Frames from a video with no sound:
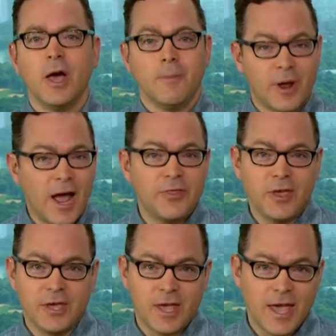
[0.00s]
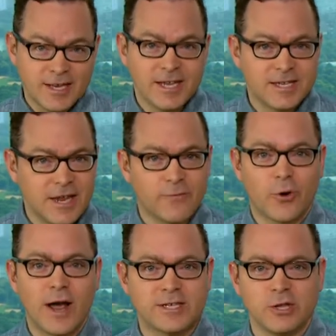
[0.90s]
But I think AT&T and
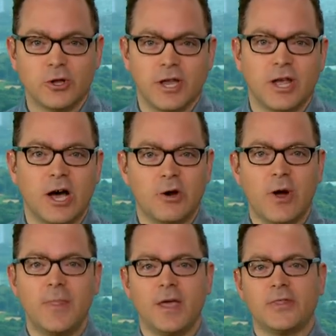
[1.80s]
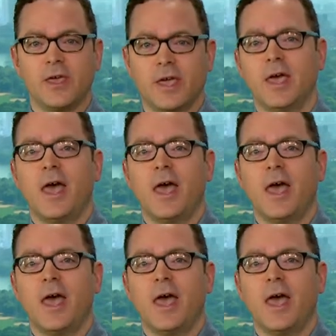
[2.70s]
Verizon look at Yahoo and they think